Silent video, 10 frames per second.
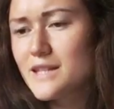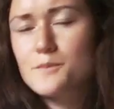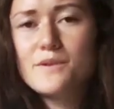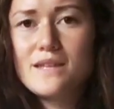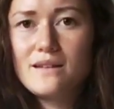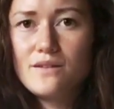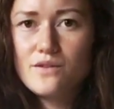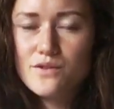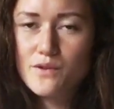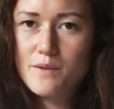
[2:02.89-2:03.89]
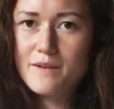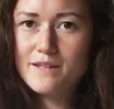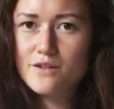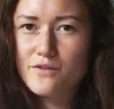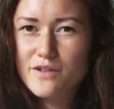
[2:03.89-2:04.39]
6%
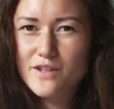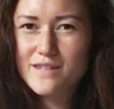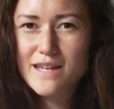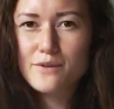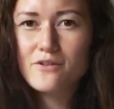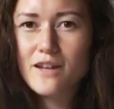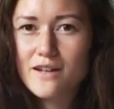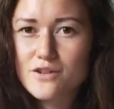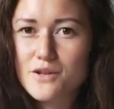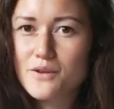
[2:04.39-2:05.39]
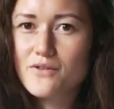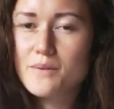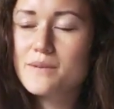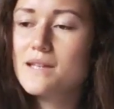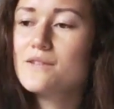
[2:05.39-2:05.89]
soybeans. Often you see it with like 2 or
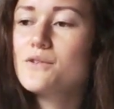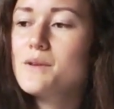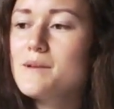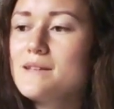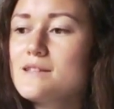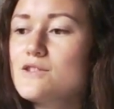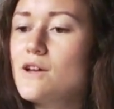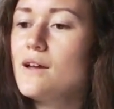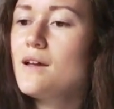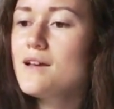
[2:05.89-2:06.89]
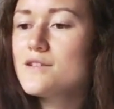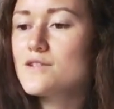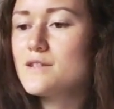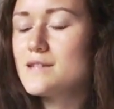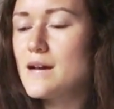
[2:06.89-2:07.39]
3% soybeans, so
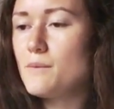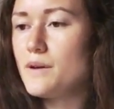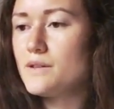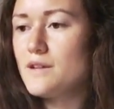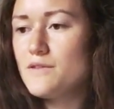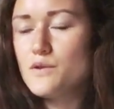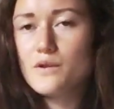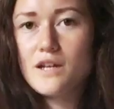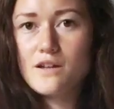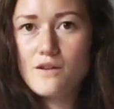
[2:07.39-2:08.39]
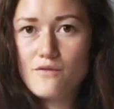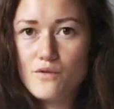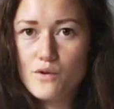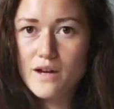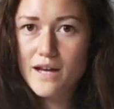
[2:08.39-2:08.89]
it's good to get one if you're looking
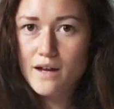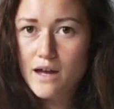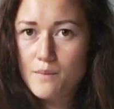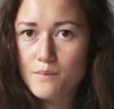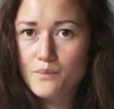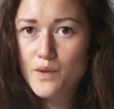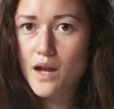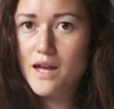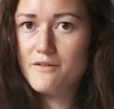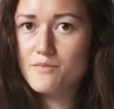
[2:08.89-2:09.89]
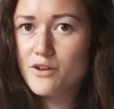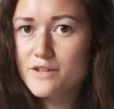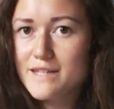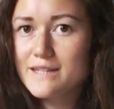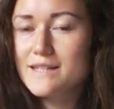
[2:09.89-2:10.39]
for higher in
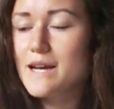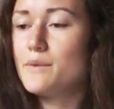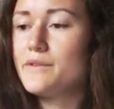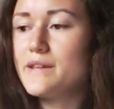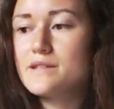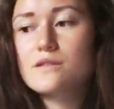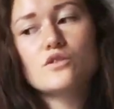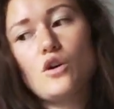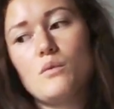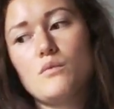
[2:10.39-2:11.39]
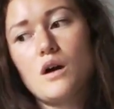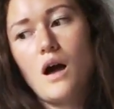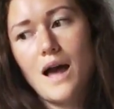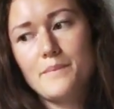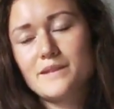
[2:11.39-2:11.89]
protein, to get one that's got a
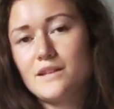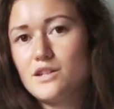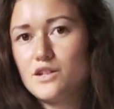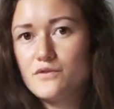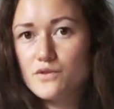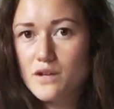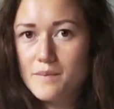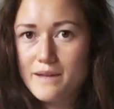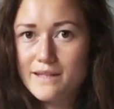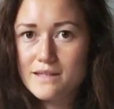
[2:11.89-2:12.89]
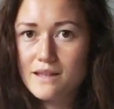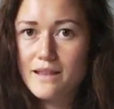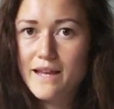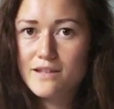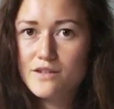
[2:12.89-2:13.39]
higher percentage of soybeans
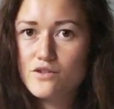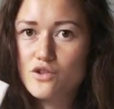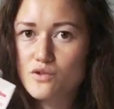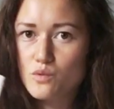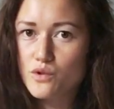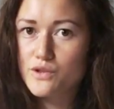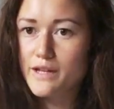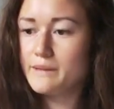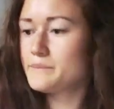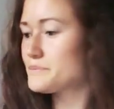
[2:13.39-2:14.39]
and less just water.